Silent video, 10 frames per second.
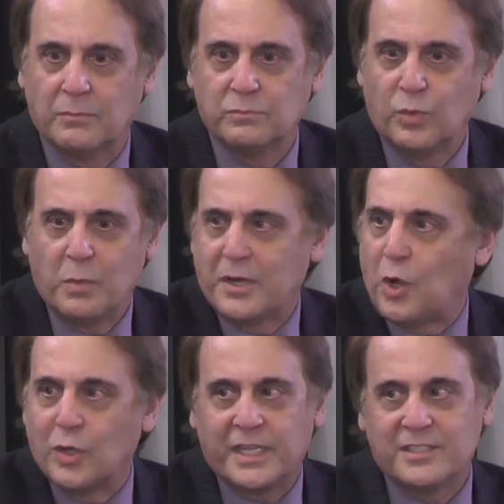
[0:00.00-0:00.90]
we want
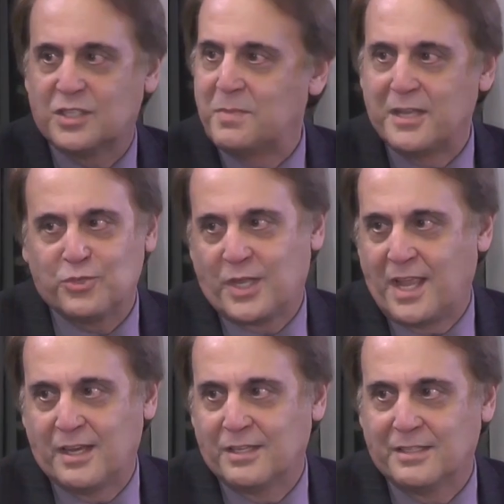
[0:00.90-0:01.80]
all kids to be
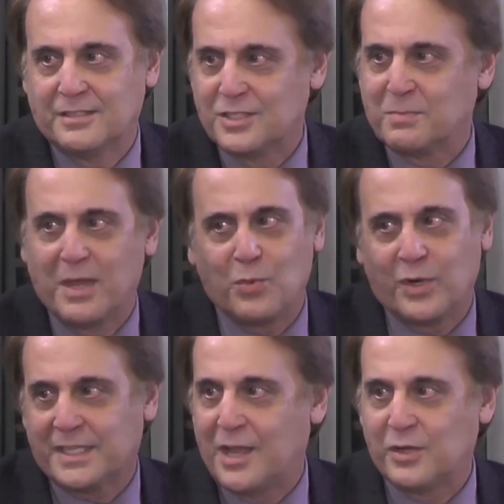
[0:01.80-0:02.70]
educated. It doesn't matter
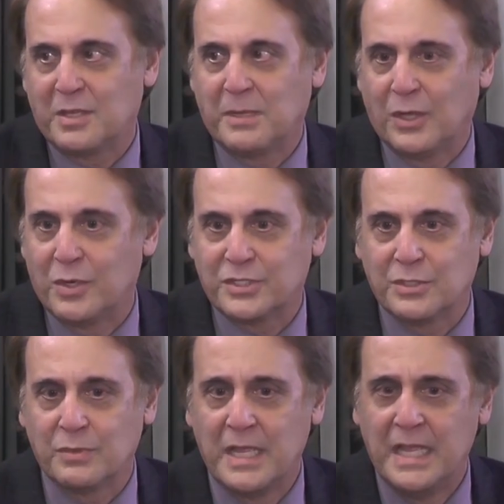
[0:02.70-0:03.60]
what county they belong
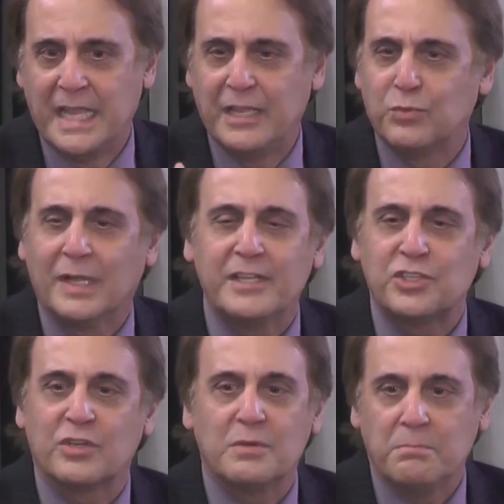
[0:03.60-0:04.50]
to. It really
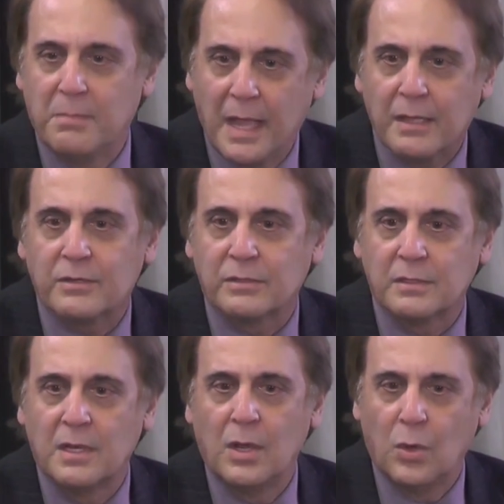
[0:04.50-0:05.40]
shouldn't matter
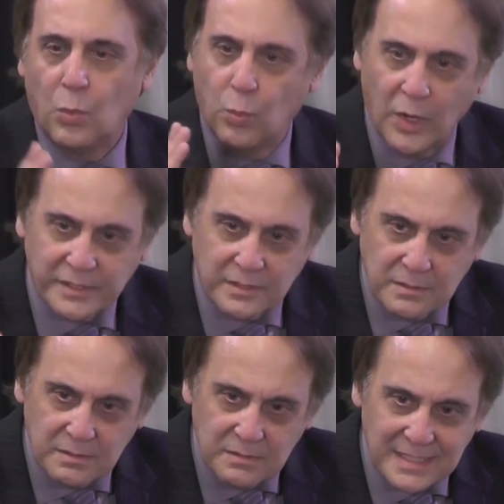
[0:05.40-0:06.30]
what
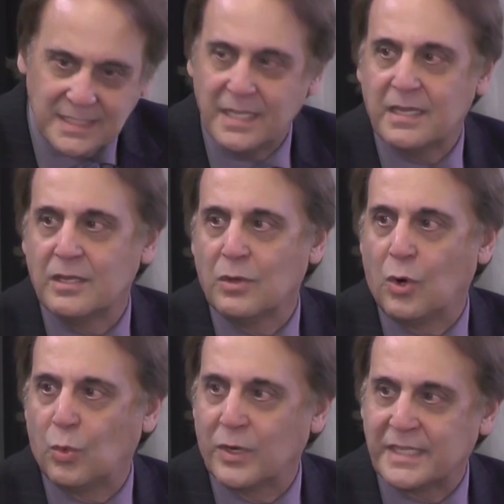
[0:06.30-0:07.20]
city
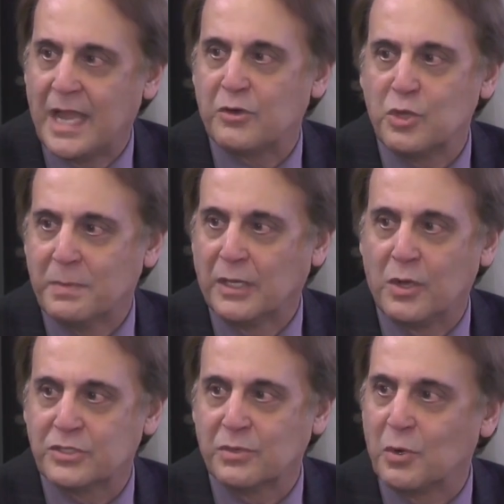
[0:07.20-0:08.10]
or what county you
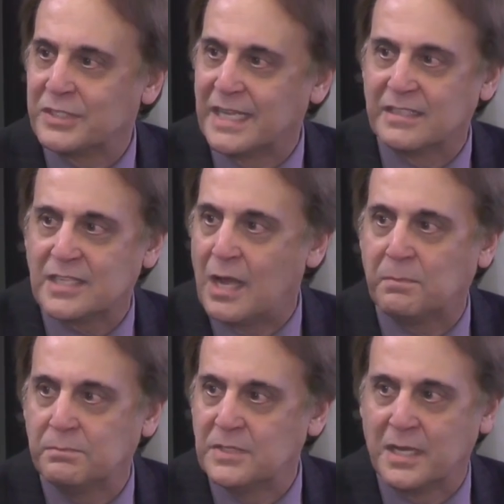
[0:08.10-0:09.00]
belong to in order to get
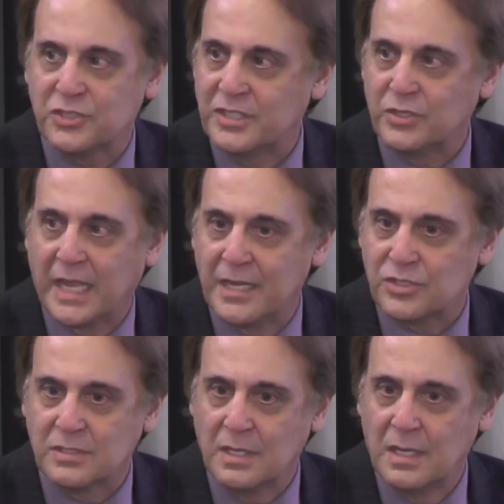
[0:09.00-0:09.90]
top-notch education.